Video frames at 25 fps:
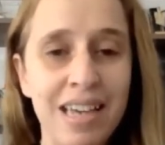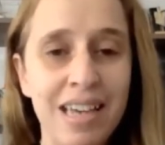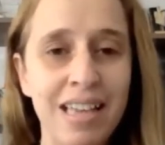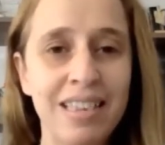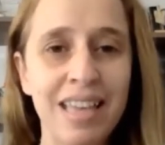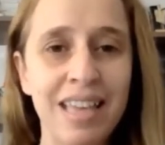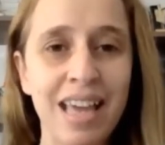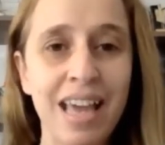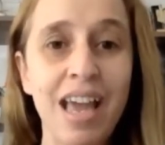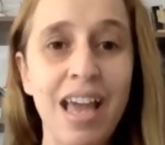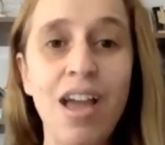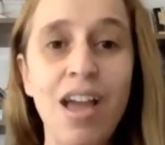
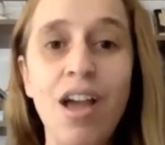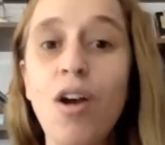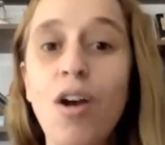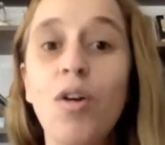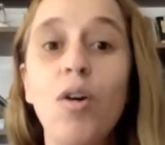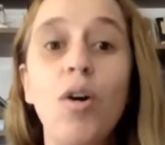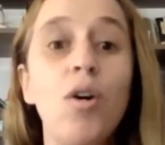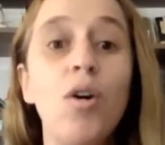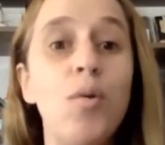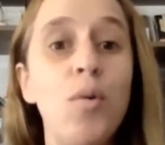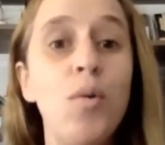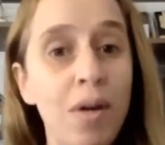even
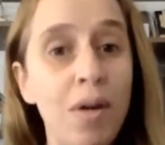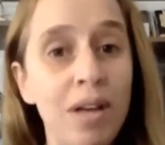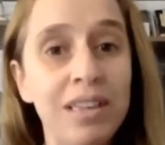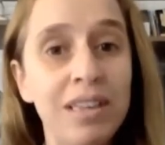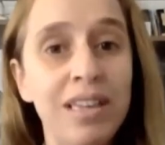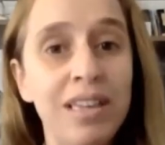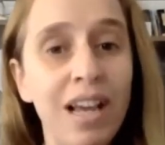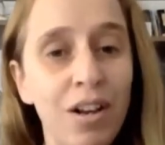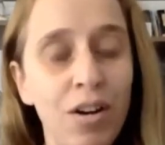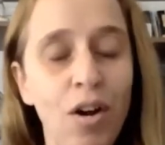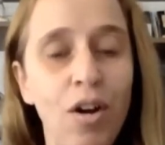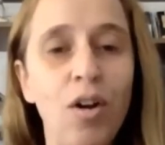new
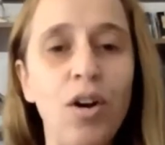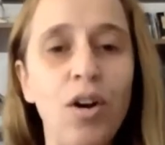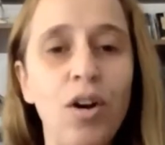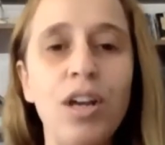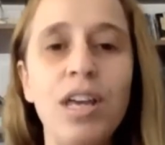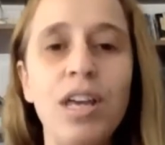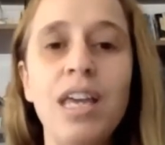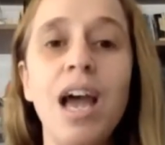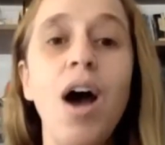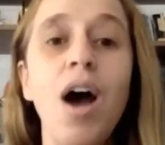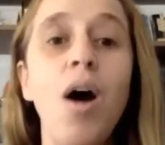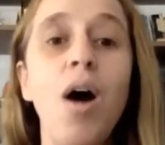
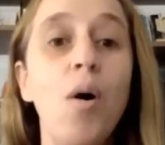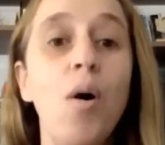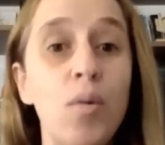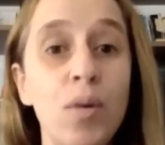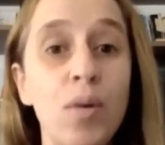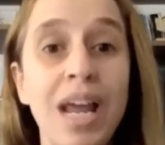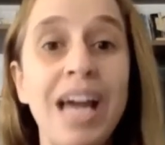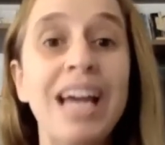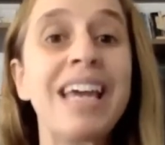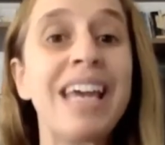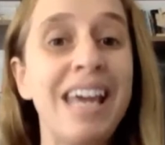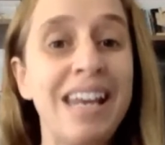fertilizers with
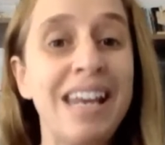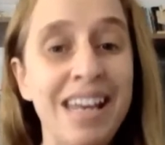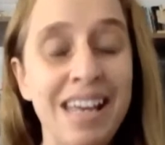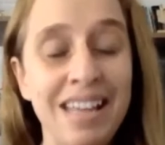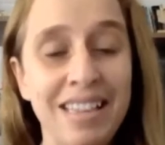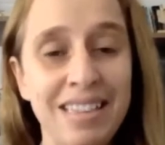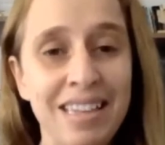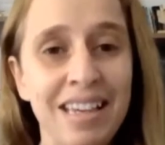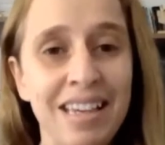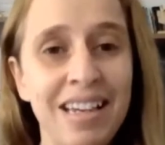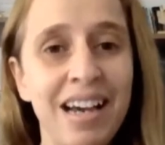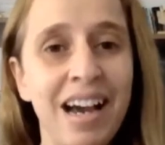new
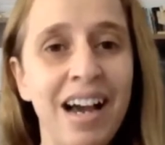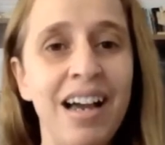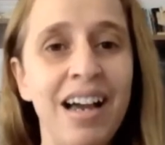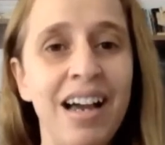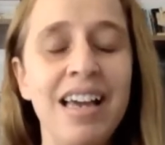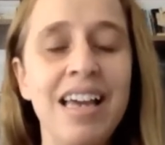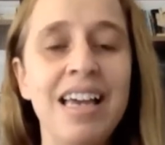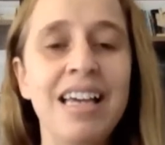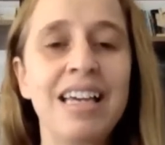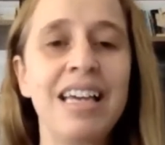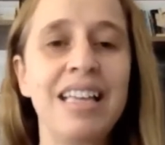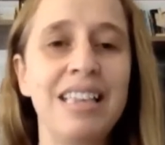technology
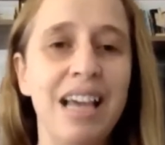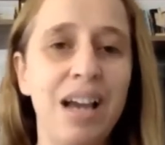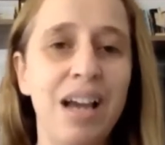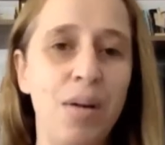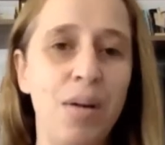or